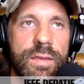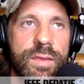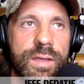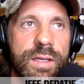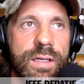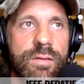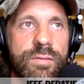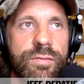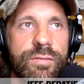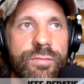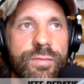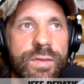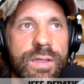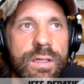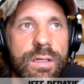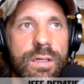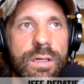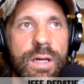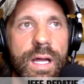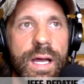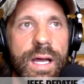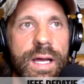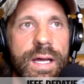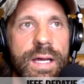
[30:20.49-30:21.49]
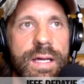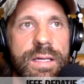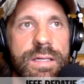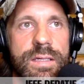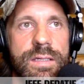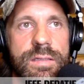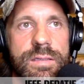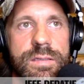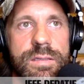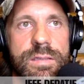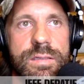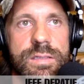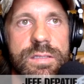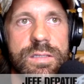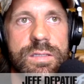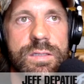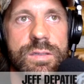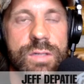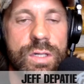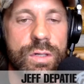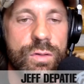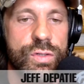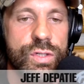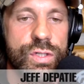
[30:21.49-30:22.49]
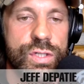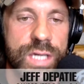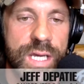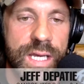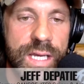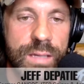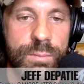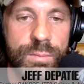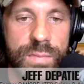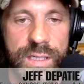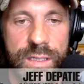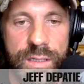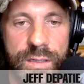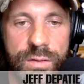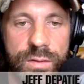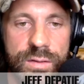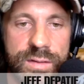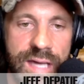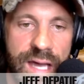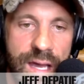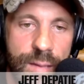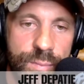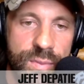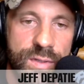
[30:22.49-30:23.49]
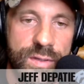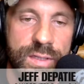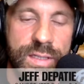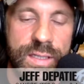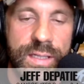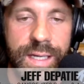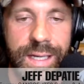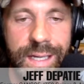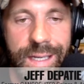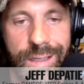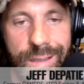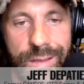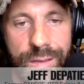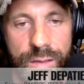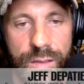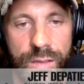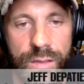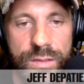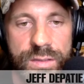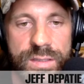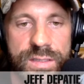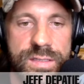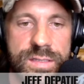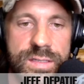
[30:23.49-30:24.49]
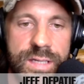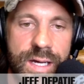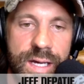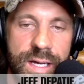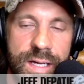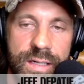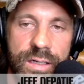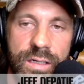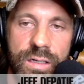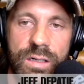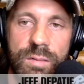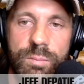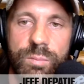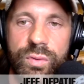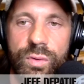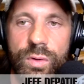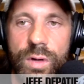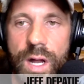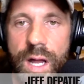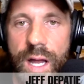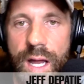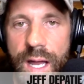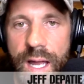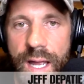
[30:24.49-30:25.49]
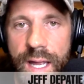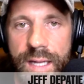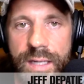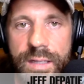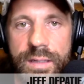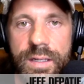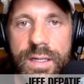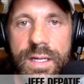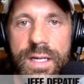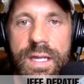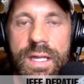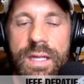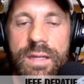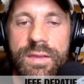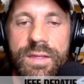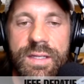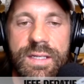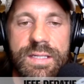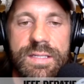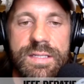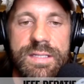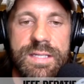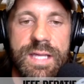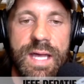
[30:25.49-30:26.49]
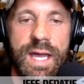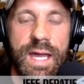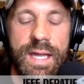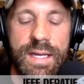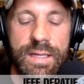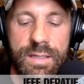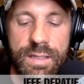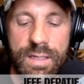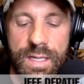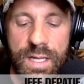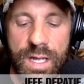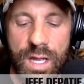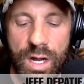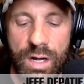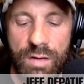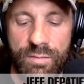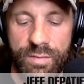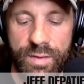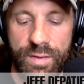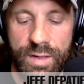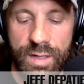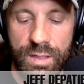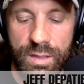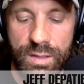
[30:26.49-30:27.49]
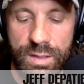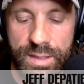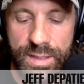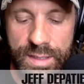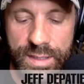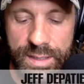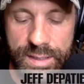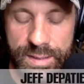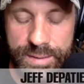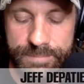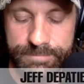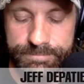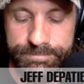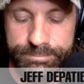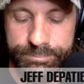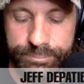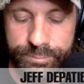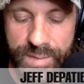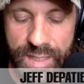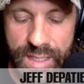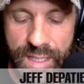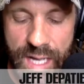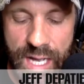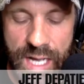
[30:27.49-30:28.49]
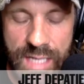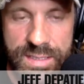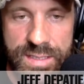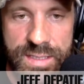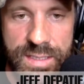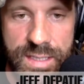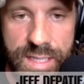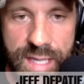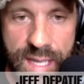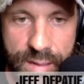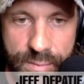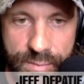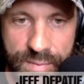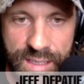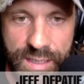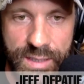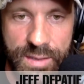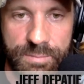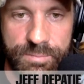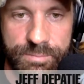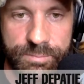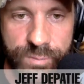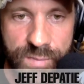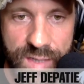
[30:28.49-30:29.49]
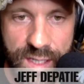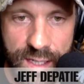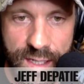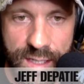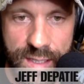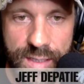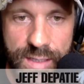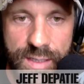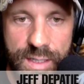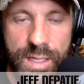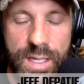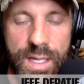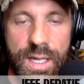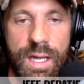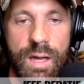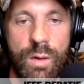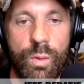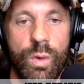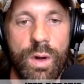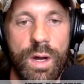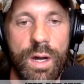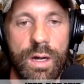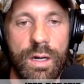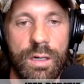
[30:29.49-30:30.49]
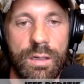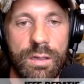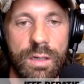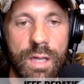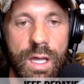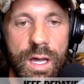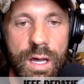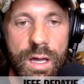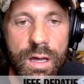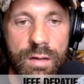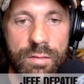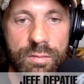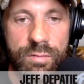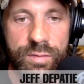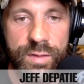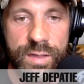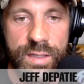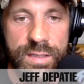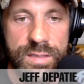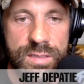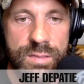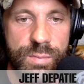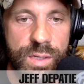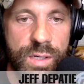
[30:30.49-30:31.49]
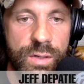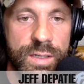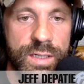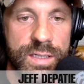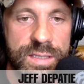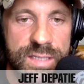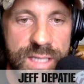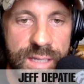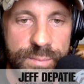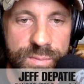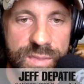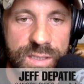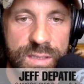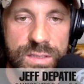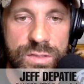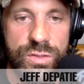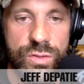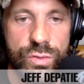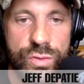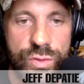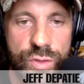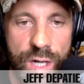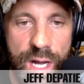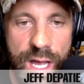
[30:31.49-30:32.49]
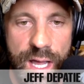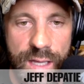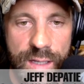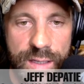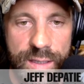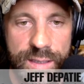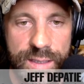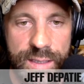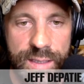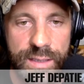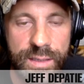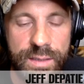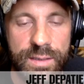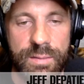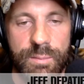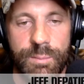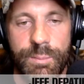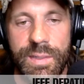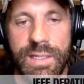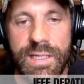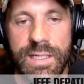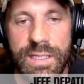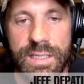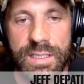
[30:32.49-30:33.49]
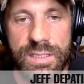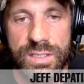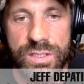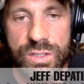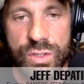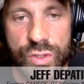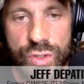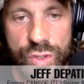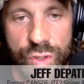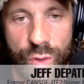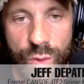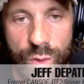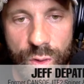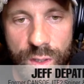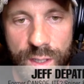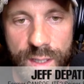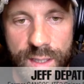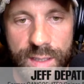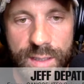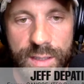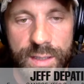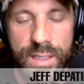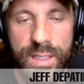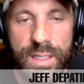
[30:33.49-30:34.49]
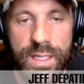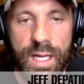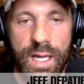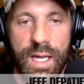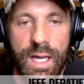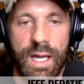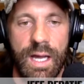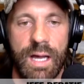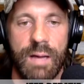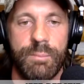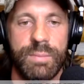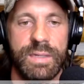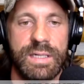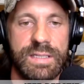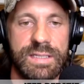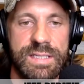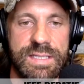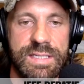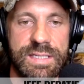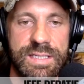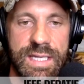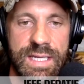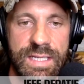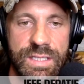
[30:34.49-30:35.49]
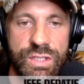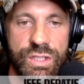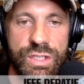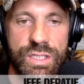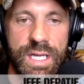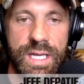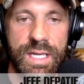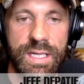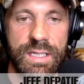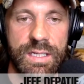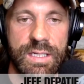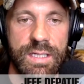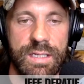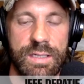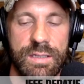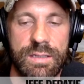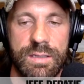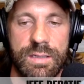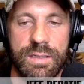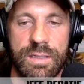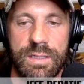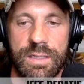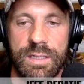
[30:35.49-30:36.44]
think of fear as, shame, guilt, apathy, anger, desire, pride, things that are very us and themy, okay? Where love is about acceptance, neutrality, peace, joy, being satiated and